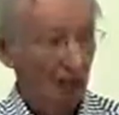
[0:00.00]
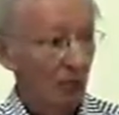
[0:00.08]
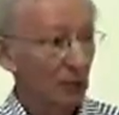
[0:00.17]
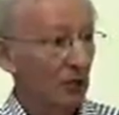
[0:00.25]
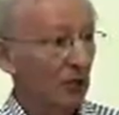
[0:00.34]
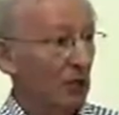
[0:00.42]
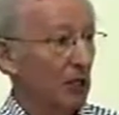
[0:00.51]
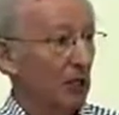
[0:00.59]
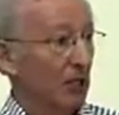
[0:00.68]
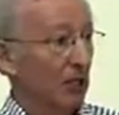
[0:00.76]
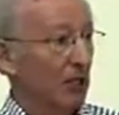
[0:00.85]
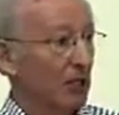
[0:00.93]
but just in
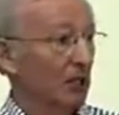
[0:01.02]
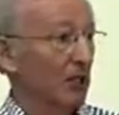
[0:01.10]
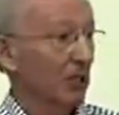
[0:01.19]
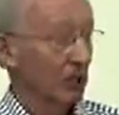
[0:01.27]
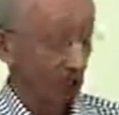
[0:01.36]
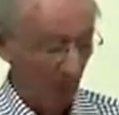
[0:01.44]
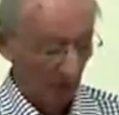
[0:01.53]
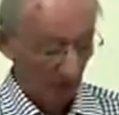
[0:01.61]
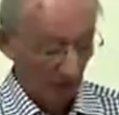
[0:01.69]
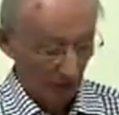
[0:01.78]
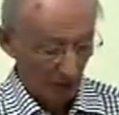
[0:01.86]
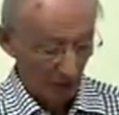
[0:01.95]
case there's some of
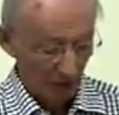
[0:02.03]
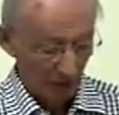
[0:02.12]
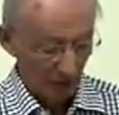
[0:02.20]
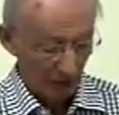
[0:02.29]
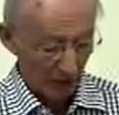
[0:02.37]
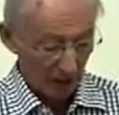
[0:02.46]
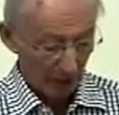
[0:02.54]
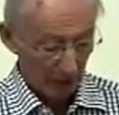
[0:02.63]
you who are not,